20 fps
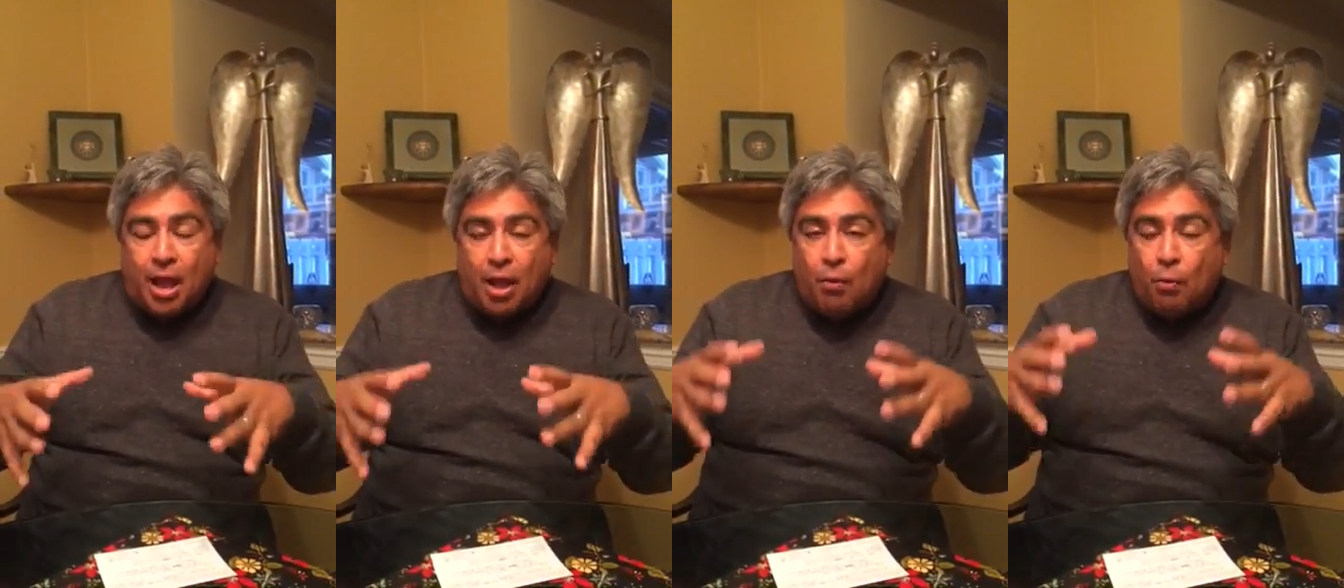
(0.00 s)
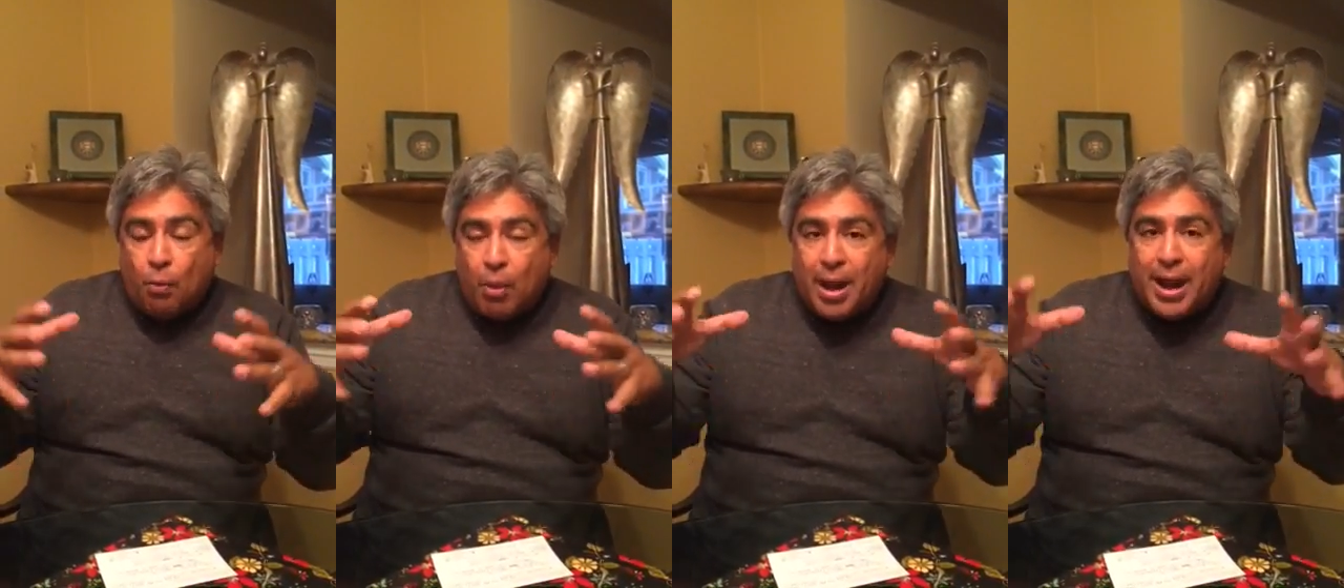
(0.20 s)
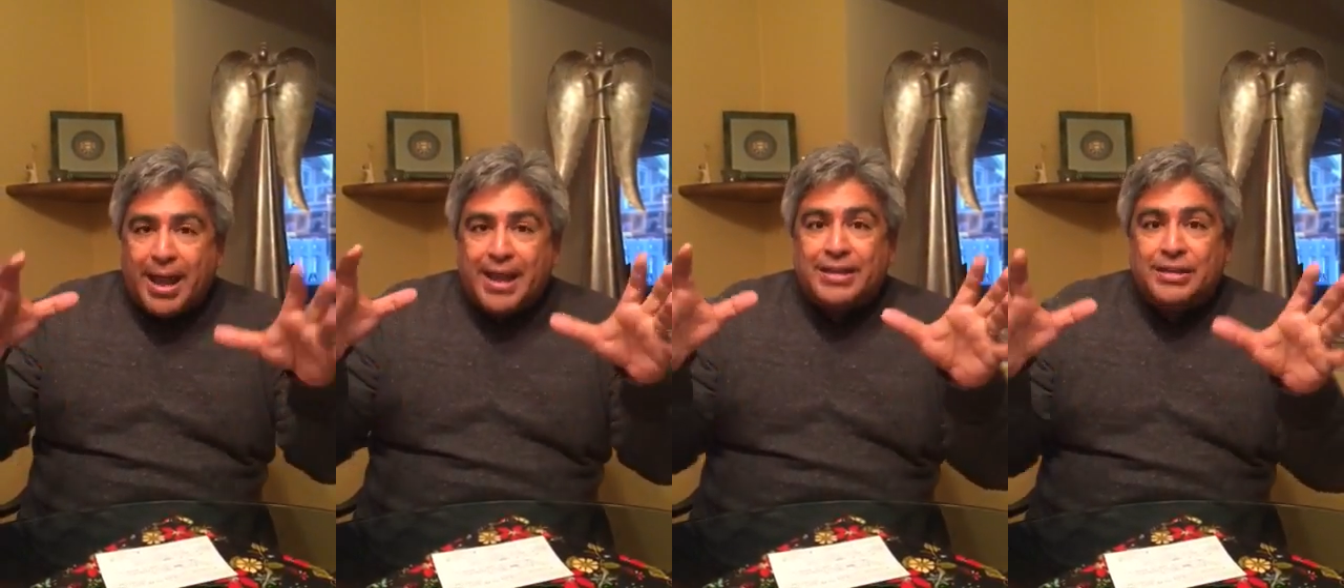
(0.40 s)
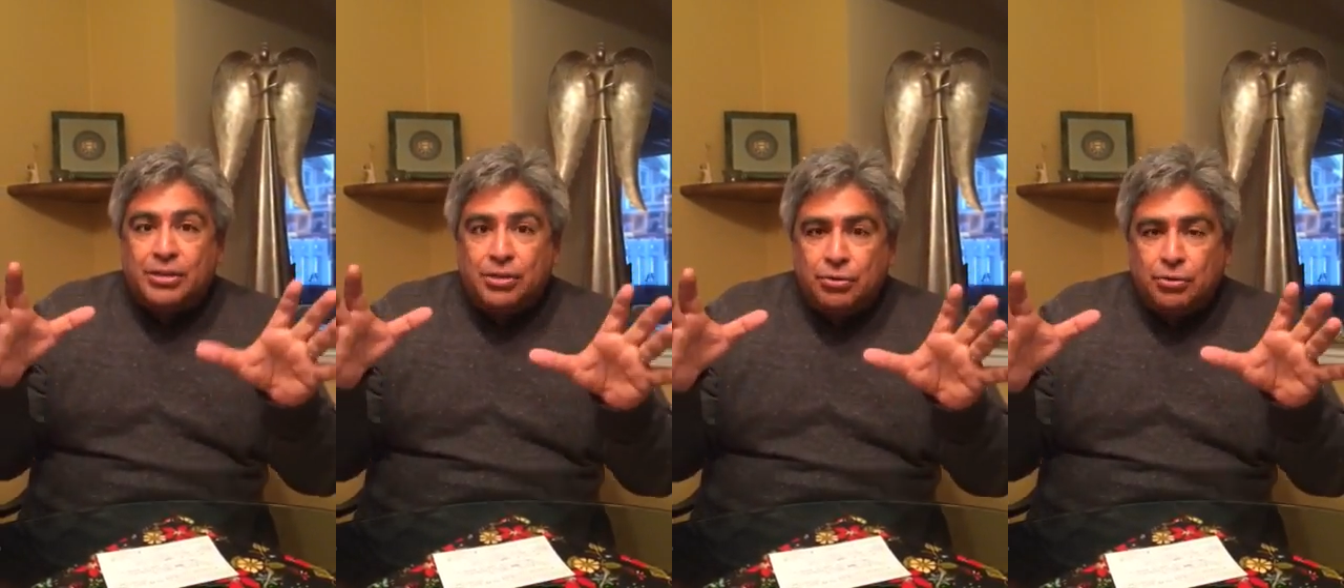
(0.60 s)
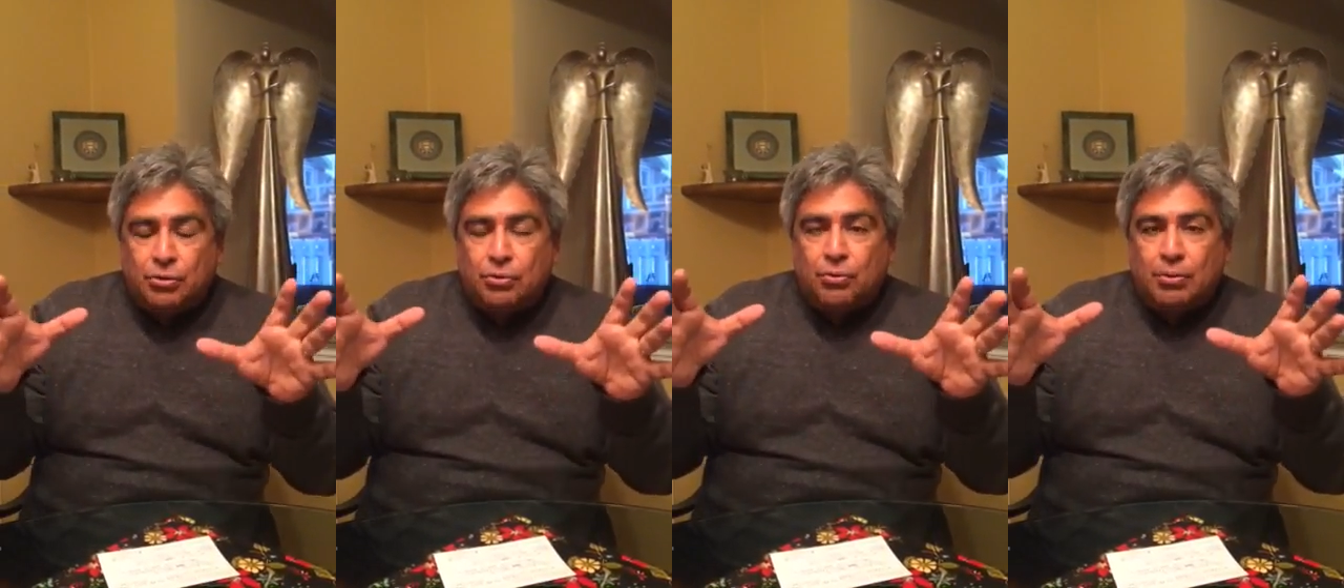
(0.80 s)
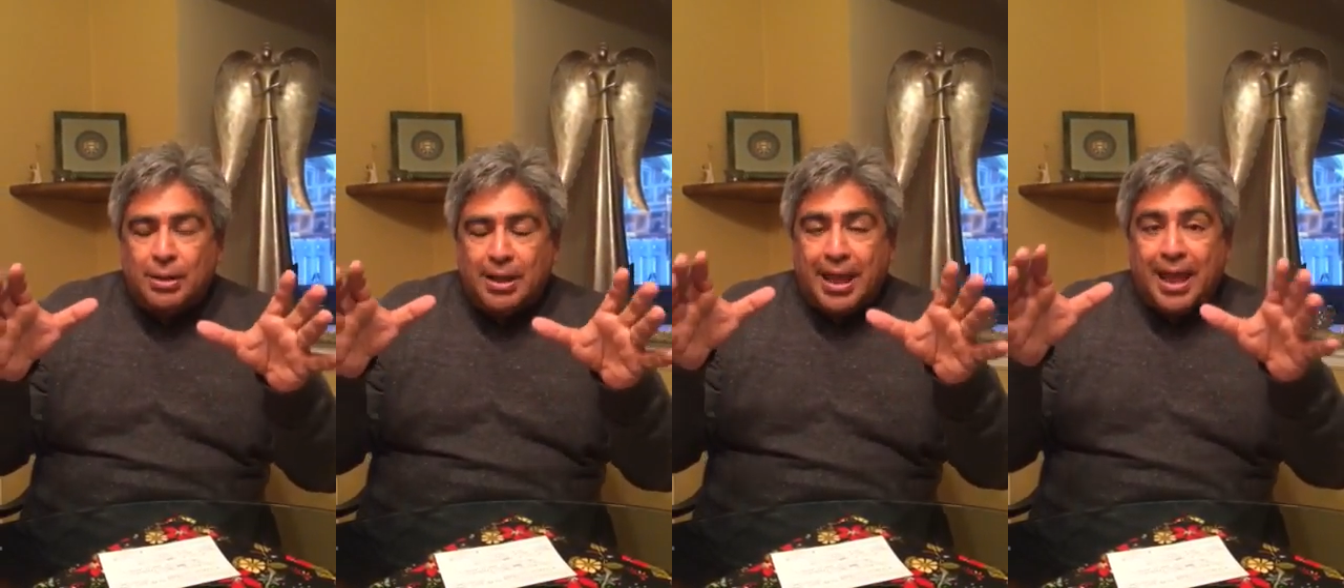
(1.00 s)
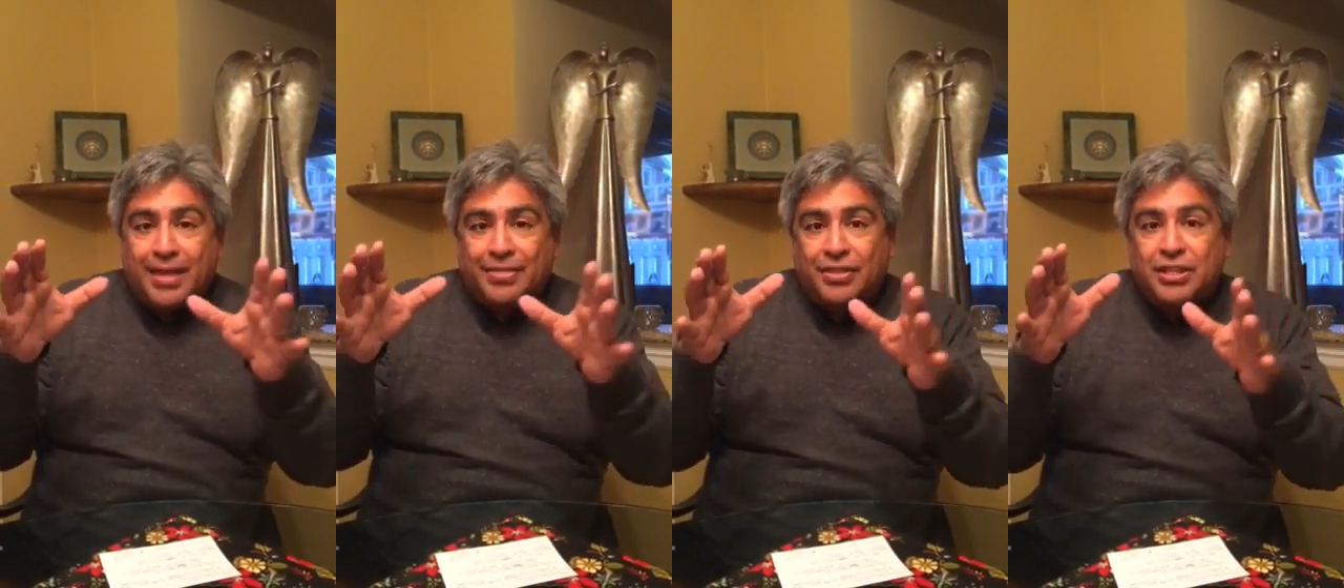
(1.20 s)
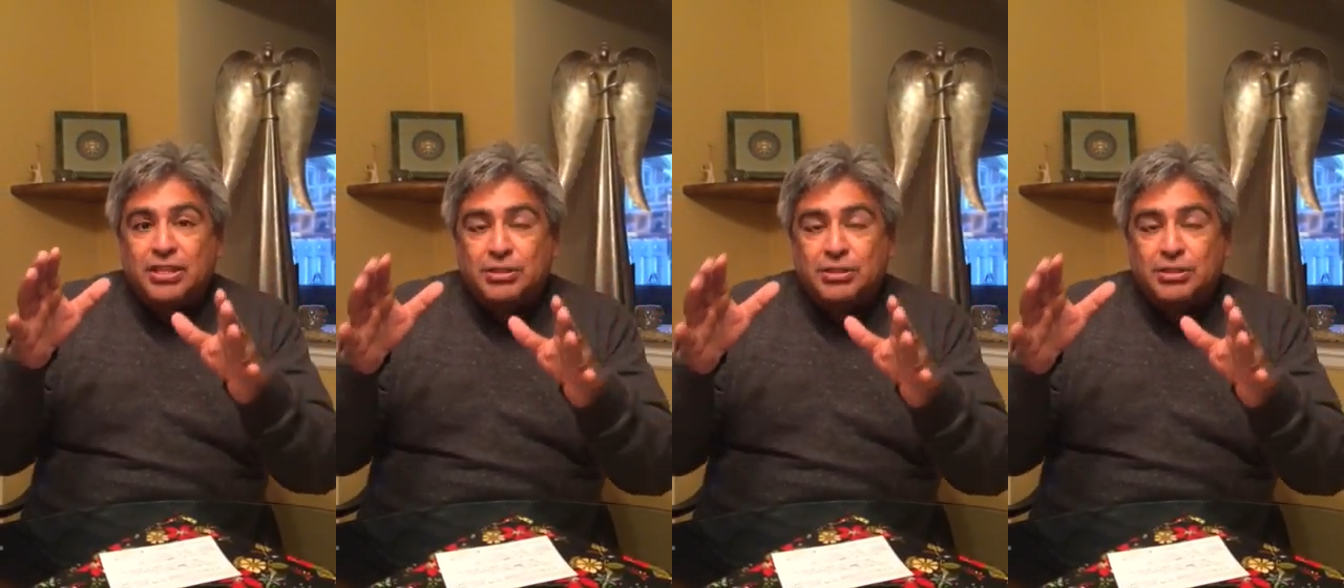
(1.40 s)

and what I do at